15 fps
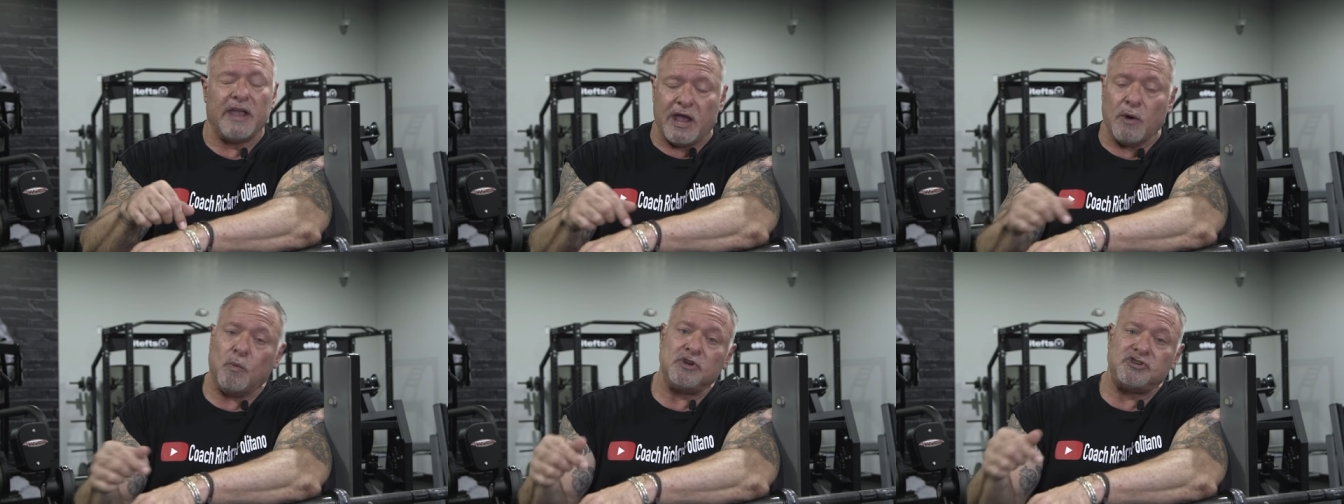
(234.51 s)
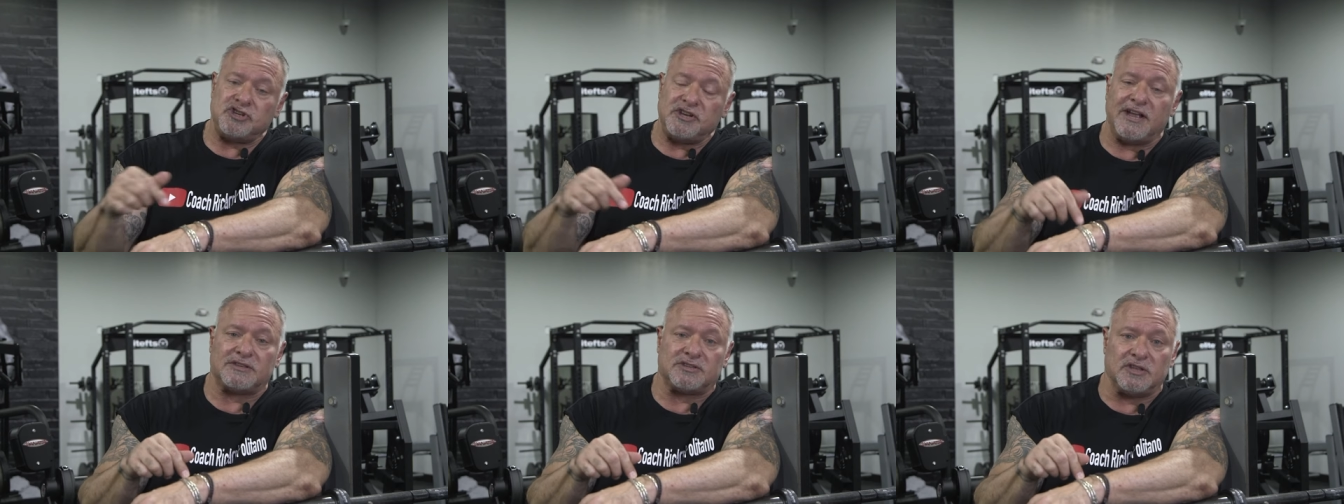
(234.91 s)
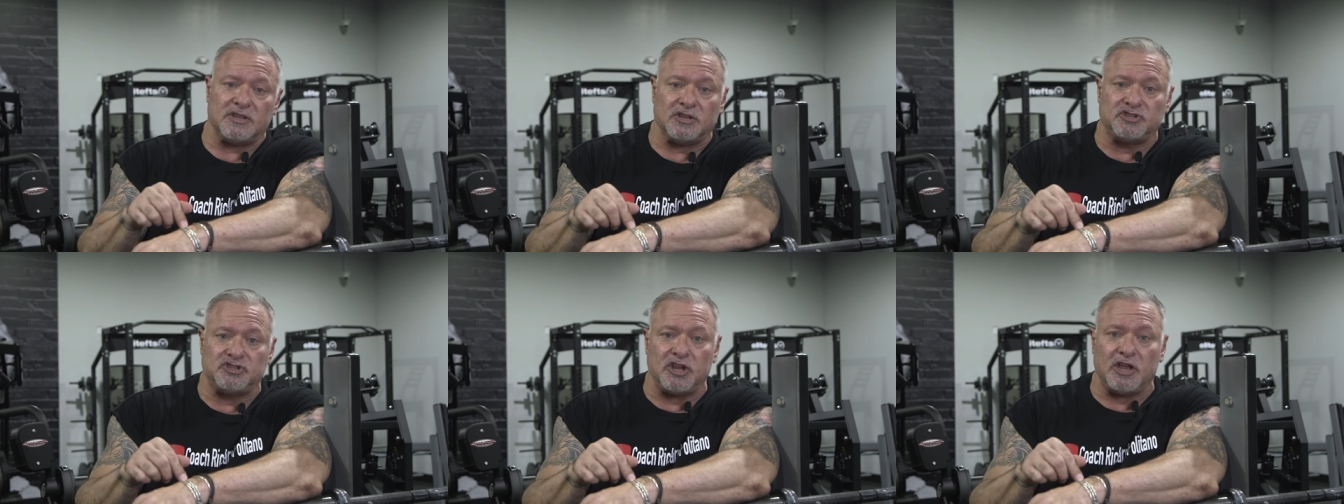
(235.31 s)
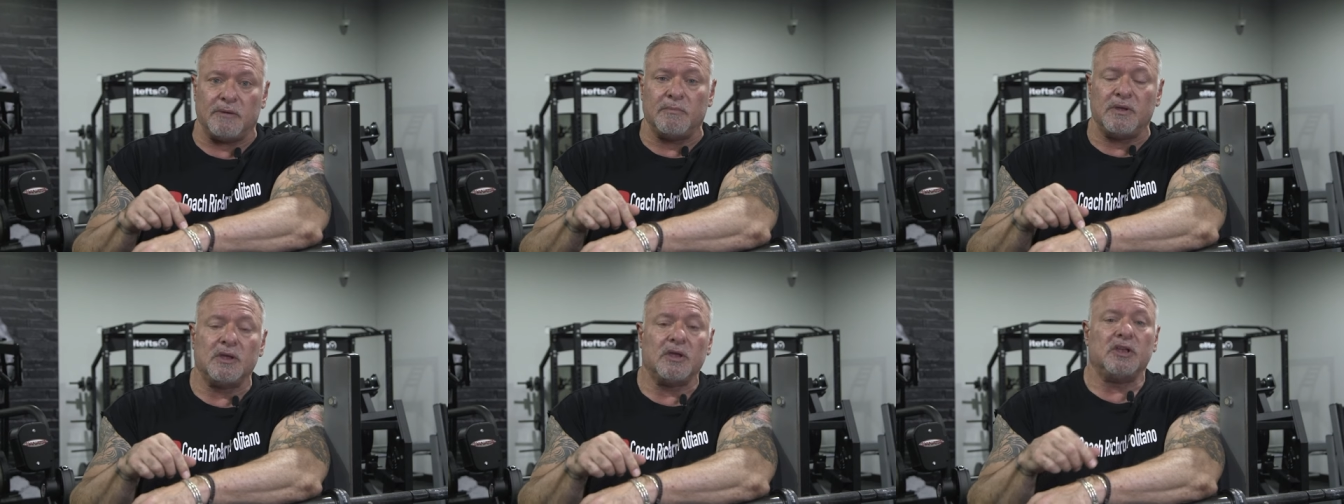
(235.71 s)
And once you get to the
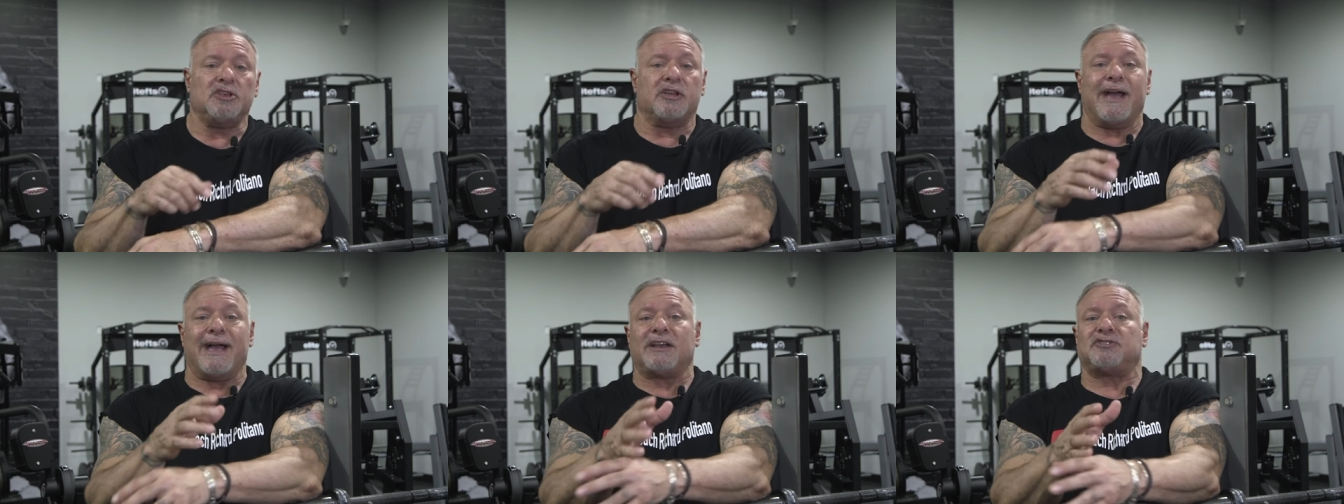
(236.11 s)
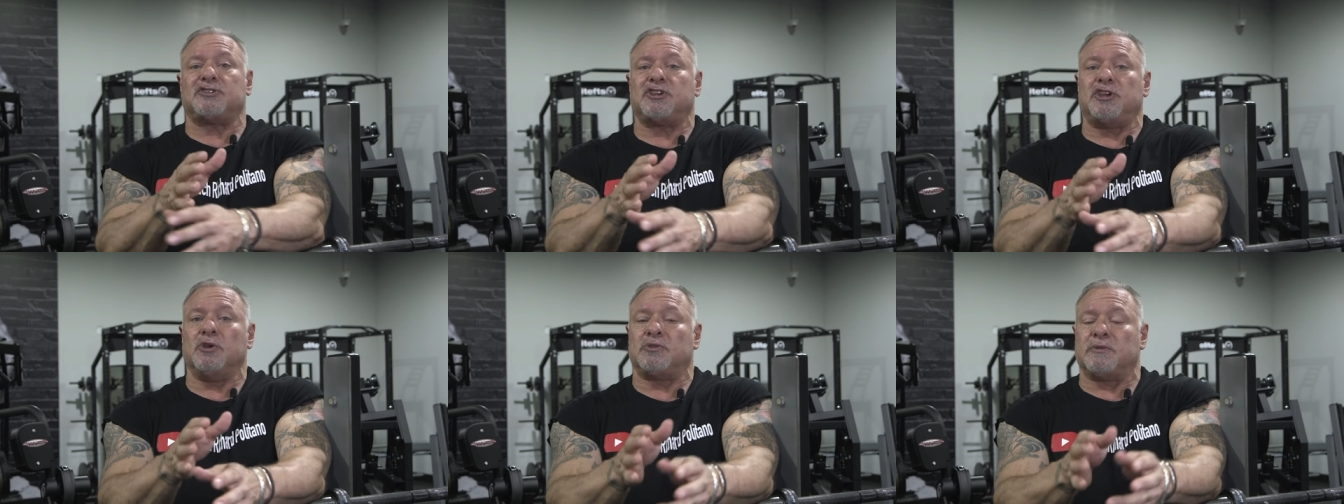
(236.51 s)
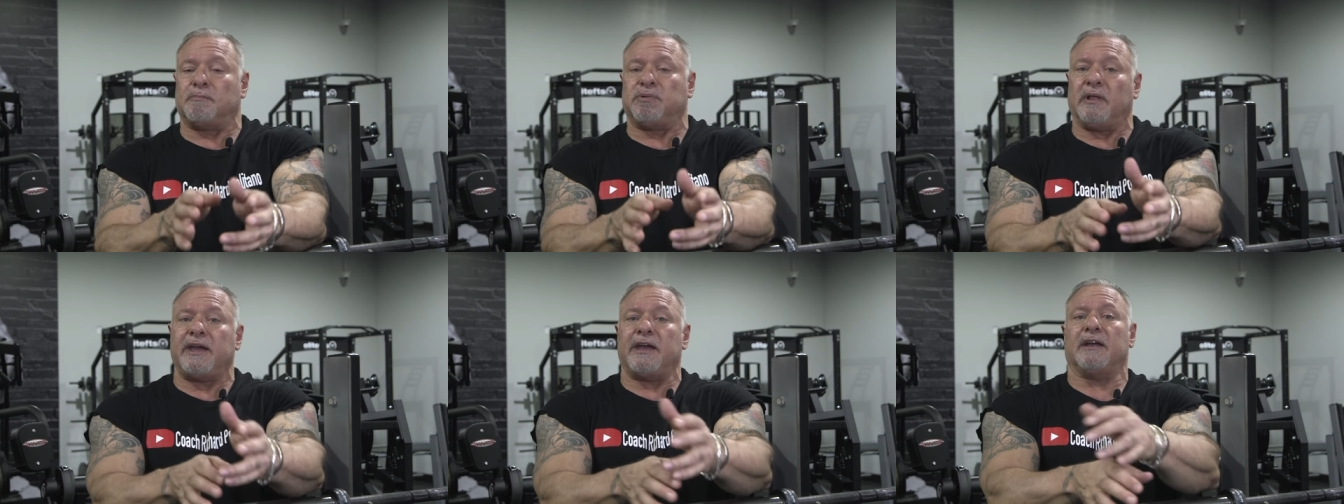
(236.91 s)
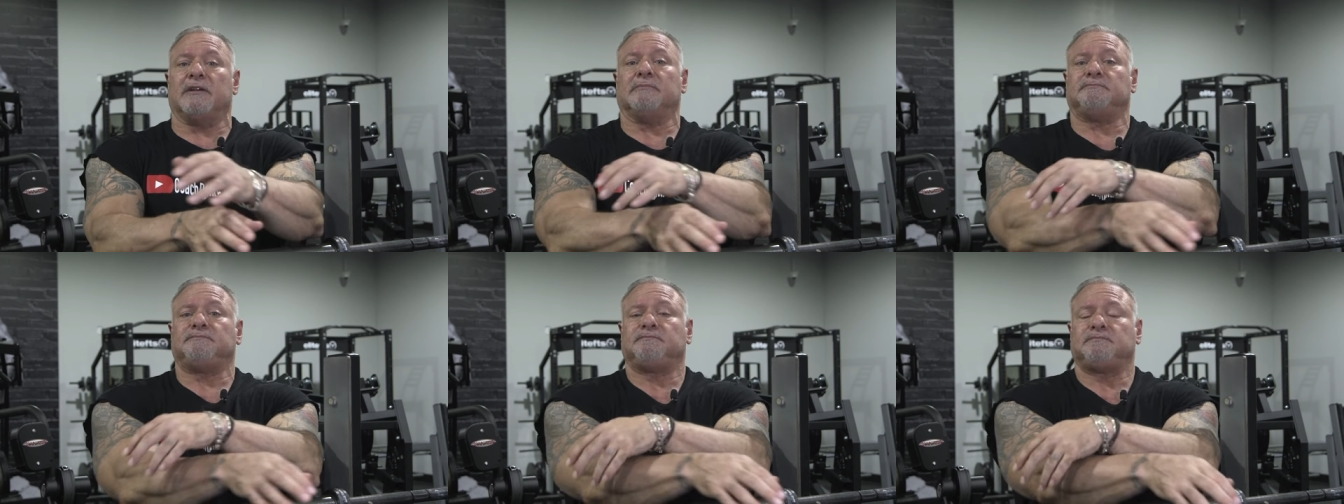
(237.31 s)
gym, you execute the
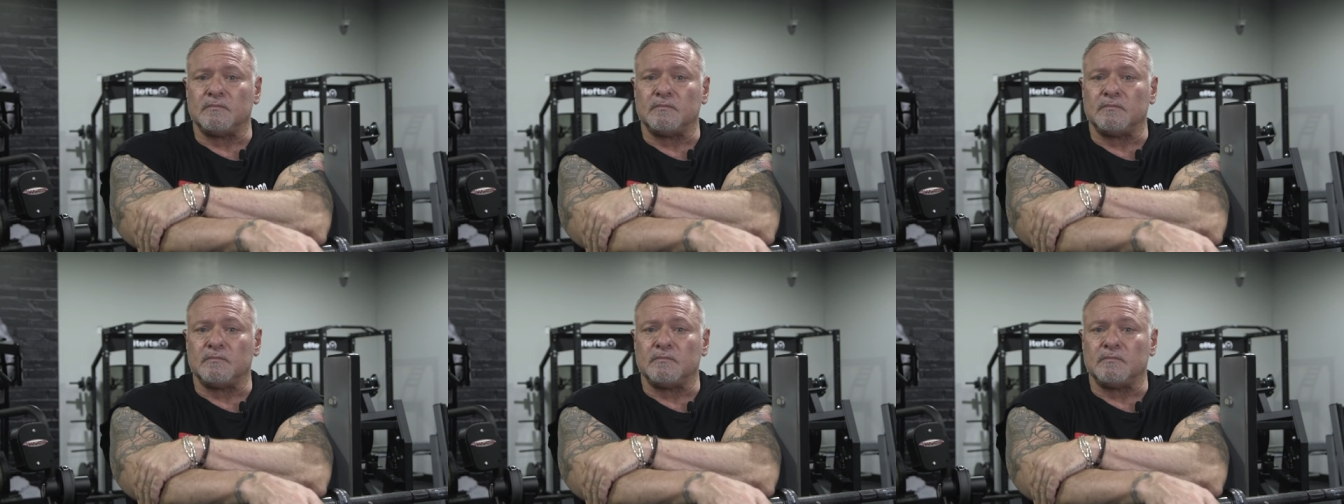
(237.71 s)
plan.